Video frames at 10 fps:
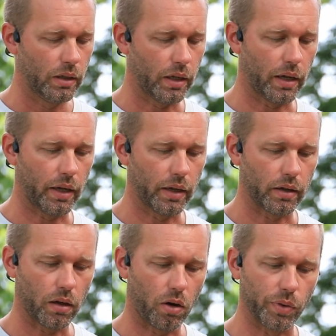
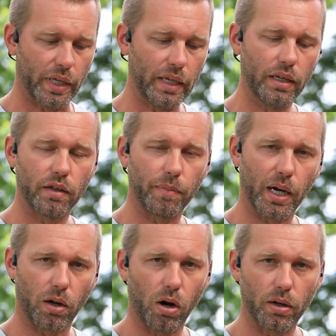and on the end of my
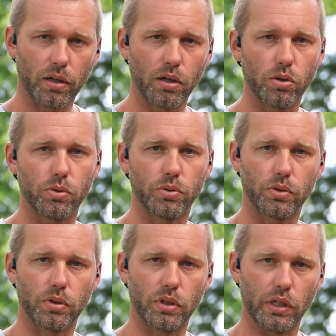garden
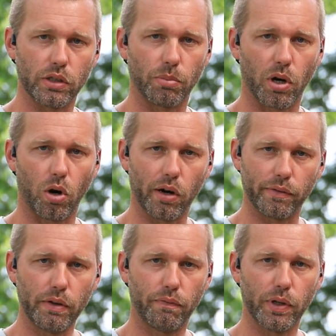hose is my
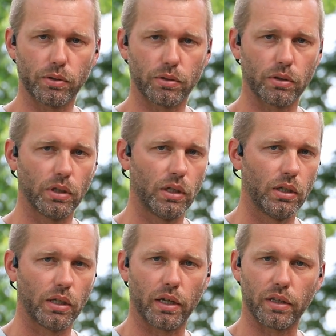RV filter,
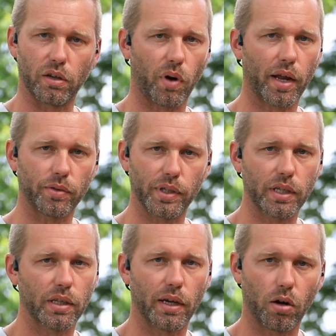and then right on the
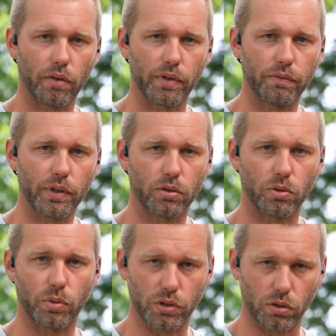end of that RV filter,
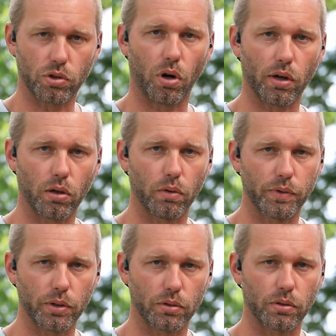which is a charcoal
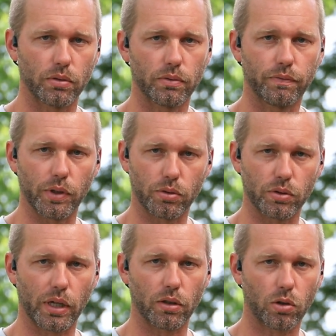filter,
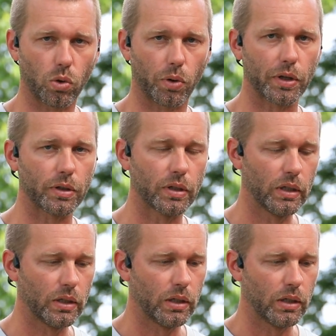filters out the chlorine.
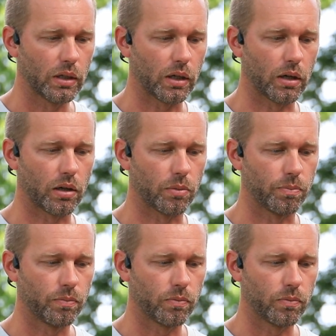On